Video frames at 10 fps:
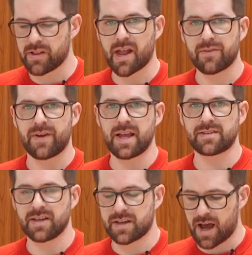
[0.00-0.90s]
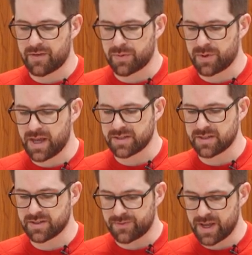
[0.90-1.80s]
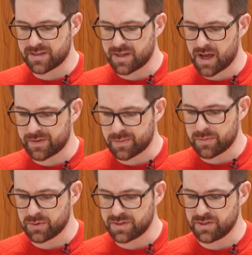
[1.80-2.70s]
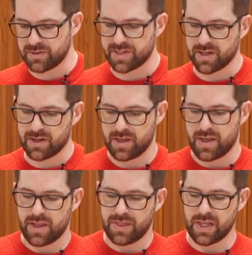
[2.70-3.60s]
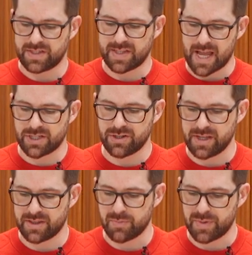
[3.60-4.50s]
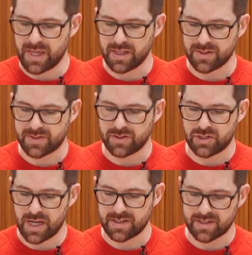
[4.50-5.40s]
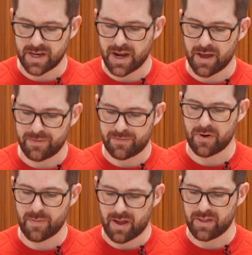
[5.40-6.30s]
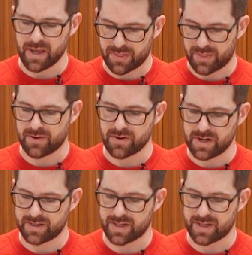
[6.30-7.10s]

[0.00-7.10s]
a lot of fancy coffee places and fancy coffee people will do is they'll saturate the beans just enough for about like 30